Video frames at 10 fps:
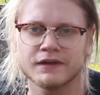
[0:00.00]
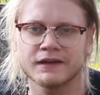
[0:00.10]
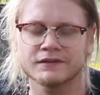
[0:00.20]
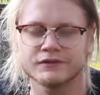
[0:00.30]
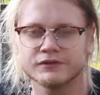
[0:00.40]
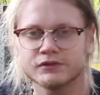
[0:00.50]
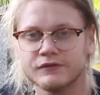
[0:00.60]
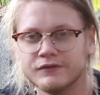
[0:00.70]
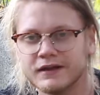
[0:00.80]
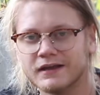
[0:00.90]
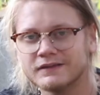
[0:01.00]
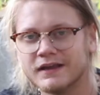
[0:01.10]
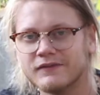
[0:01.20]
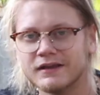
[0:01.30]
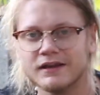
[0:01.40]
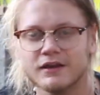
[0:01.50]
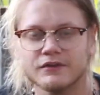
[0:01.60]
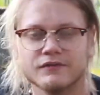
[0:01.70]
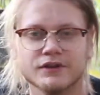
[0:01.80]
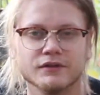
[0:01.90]
you guys do. If you guys have any
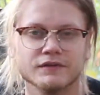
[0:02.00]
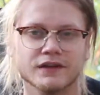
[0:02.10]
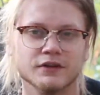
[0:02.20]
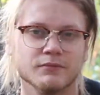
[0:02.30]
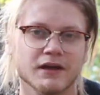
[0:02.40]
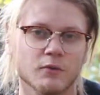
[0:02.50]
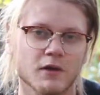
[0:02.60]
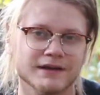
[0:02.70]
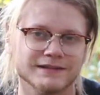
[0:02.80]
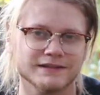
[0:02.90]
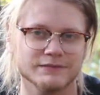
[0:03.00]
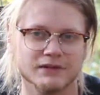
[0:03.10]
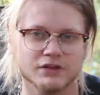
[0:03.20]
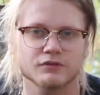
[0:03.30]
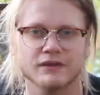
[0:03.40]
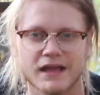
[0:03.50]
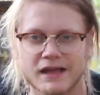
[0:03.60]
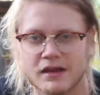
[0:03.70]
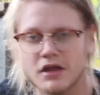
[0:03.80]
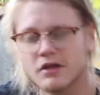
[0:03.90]
other videos that you might want to see me create,